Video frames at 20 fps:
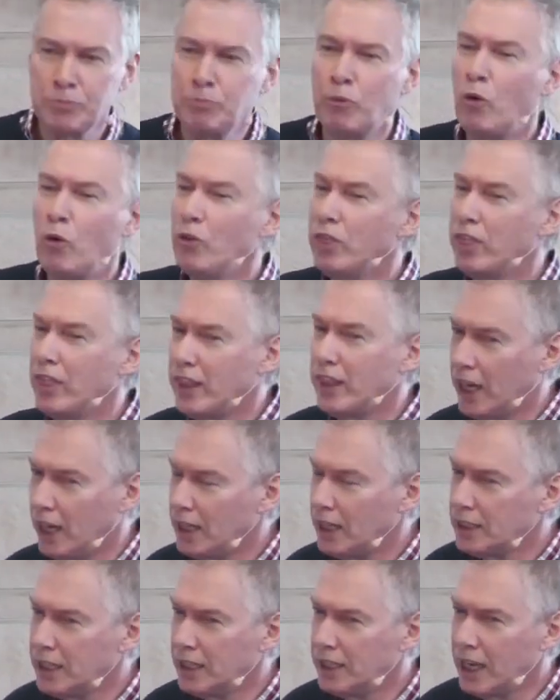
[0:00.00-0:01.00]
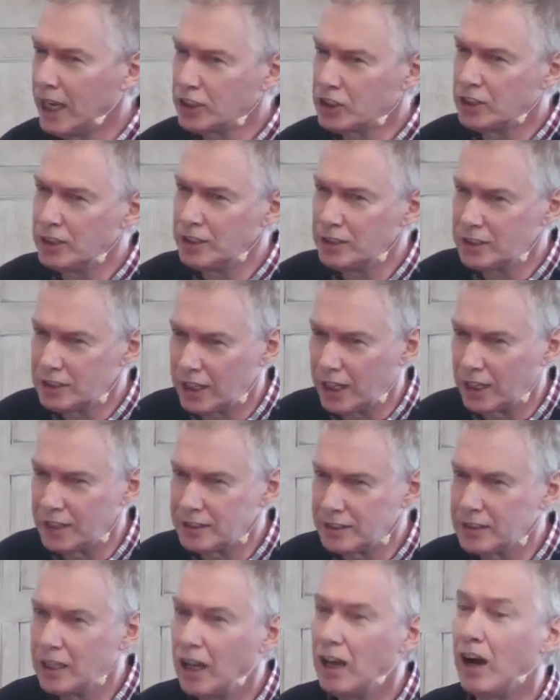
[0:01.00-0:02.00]
It's more than that. He actually
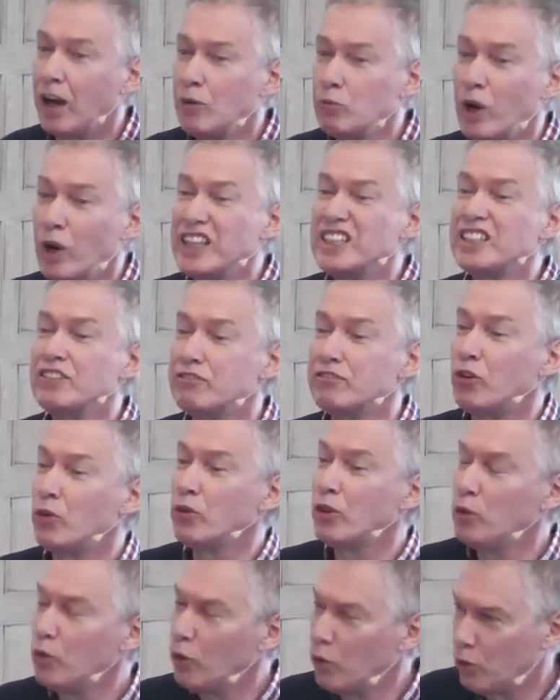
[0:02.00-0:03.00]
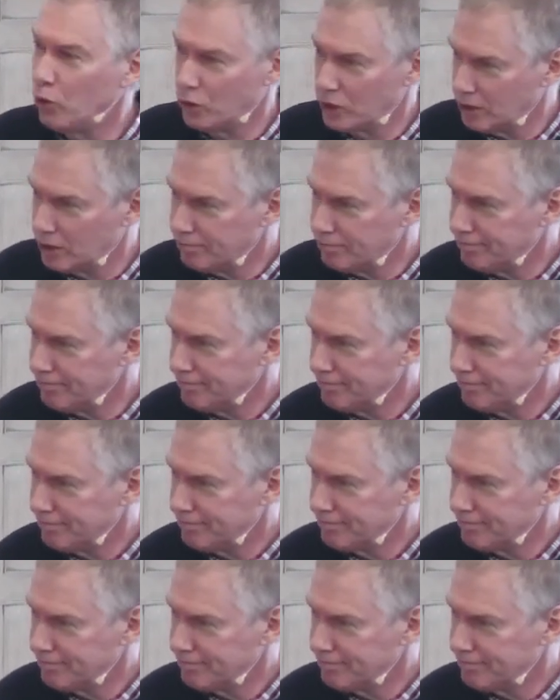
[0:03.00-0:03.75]
says, I'm waiting for the Lord.